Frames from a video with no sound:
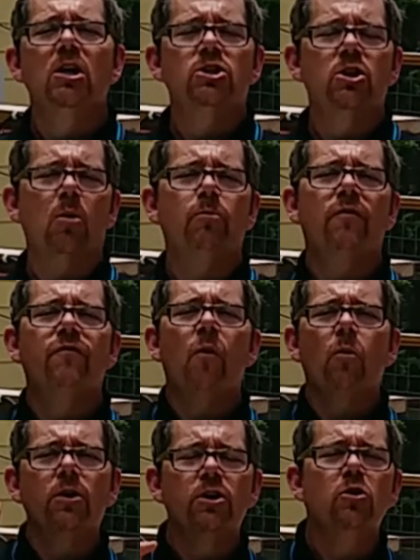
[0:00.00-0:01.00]
So
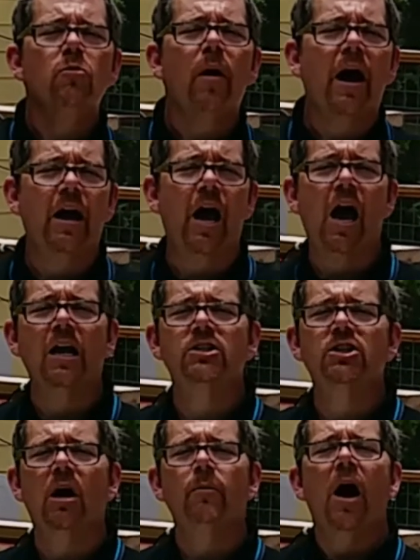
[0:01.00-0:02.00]
before you buy a hot
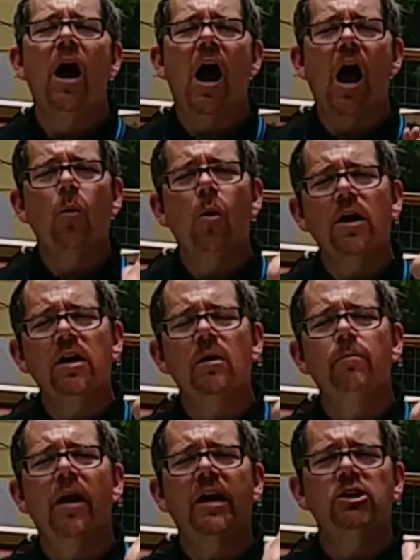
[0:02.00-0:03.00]
tub, I want you to
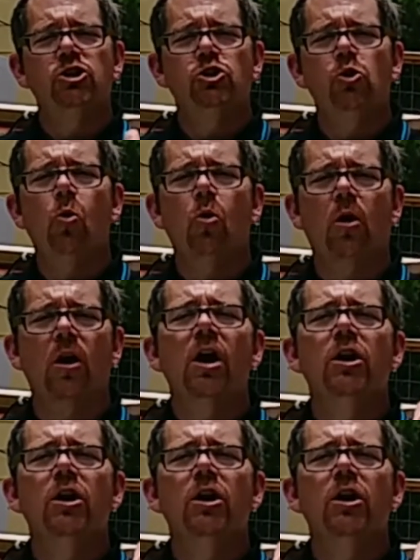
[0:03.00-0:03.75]
make sure